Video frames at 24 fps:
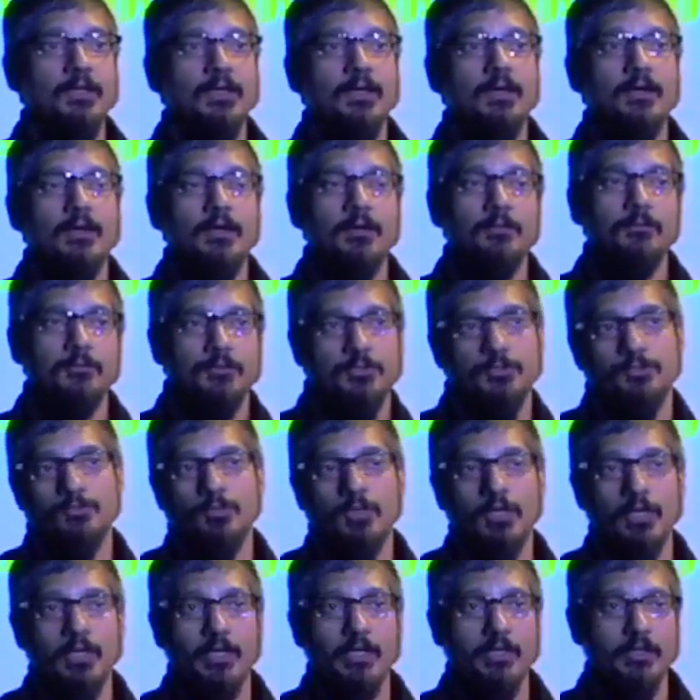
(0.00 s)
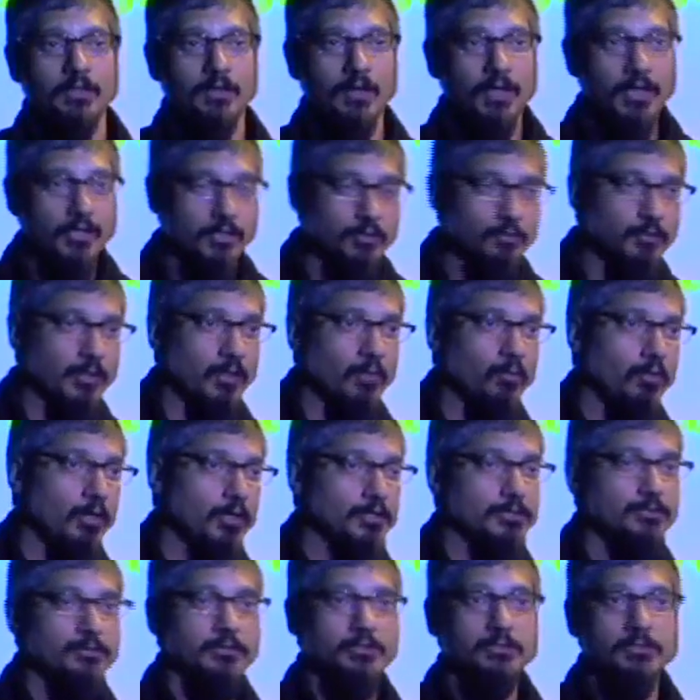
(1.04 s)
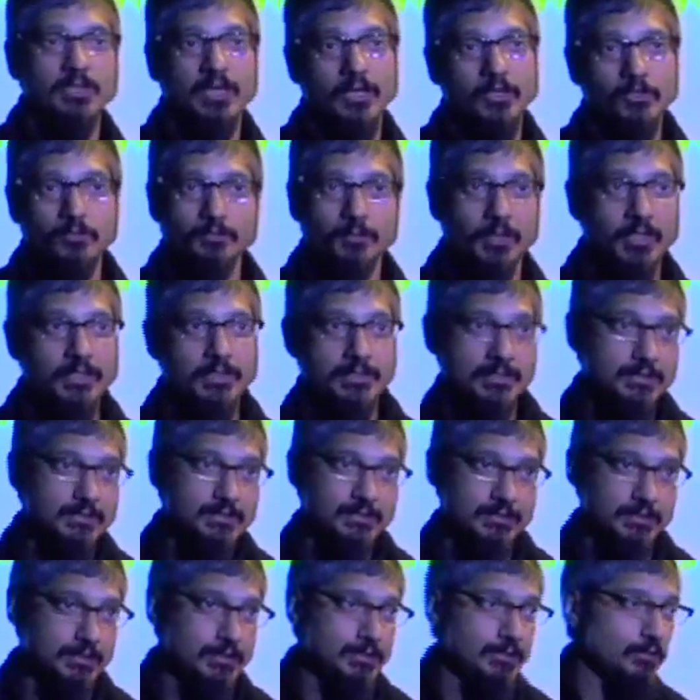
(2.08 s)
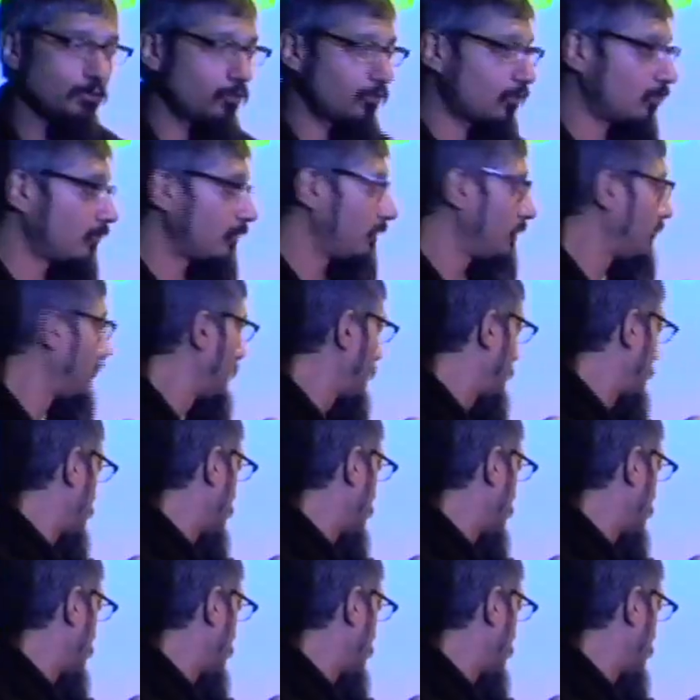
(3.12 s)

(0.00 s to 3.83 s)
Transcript: um, which is why, you know, Occupy Wall Street or Occupy D C or